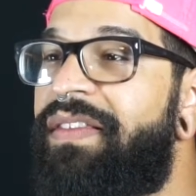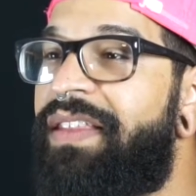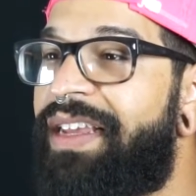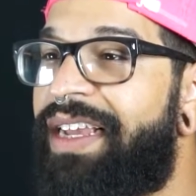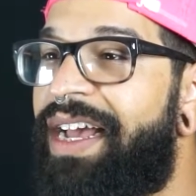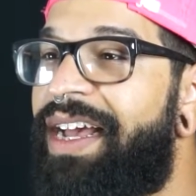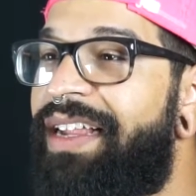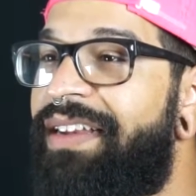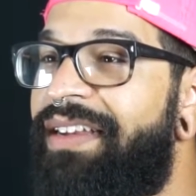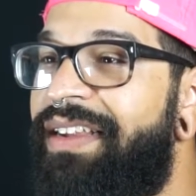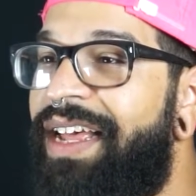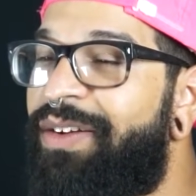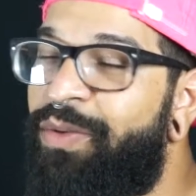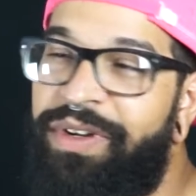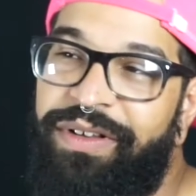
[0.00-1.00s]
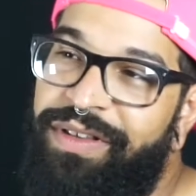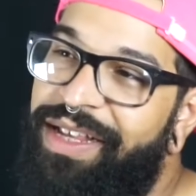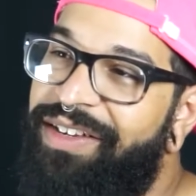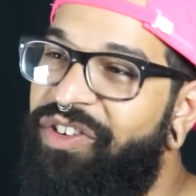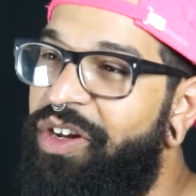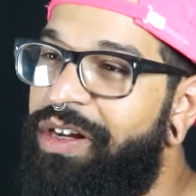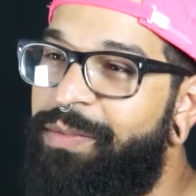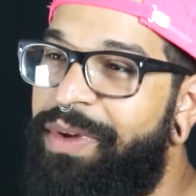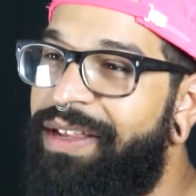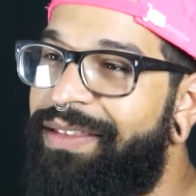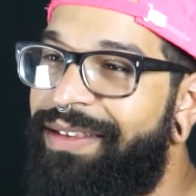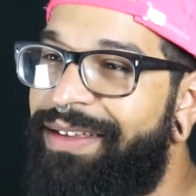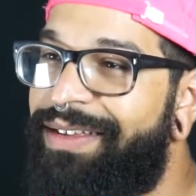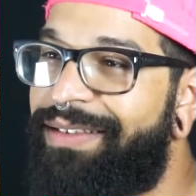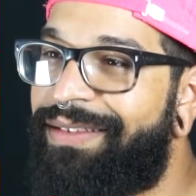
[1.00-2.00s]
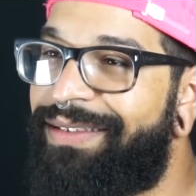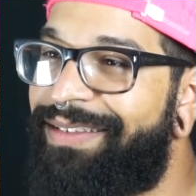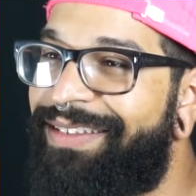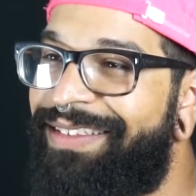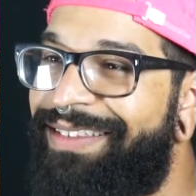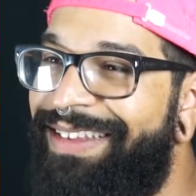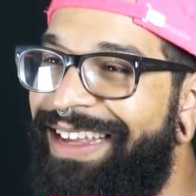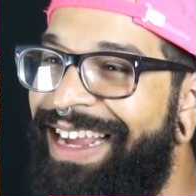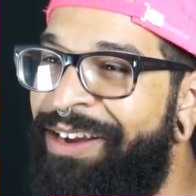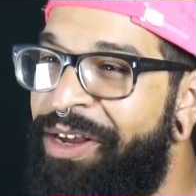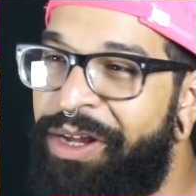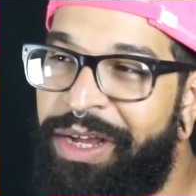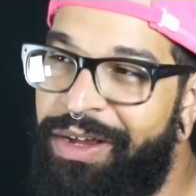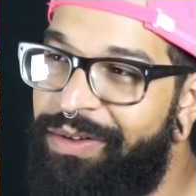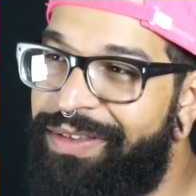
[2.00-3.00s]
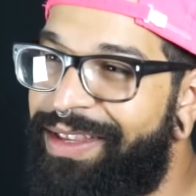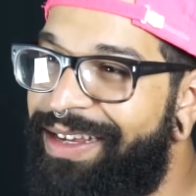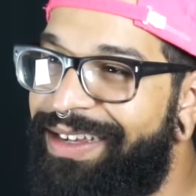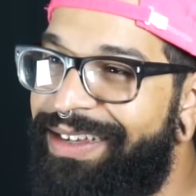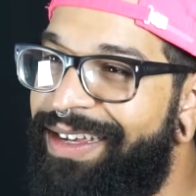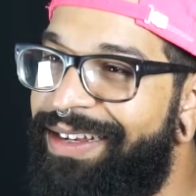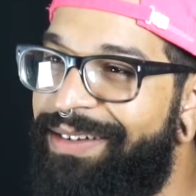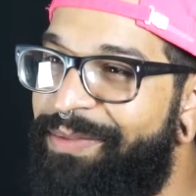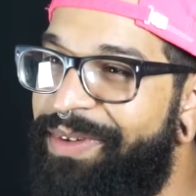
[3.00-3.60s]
They got, I don't want to do that check about the the area code thing again.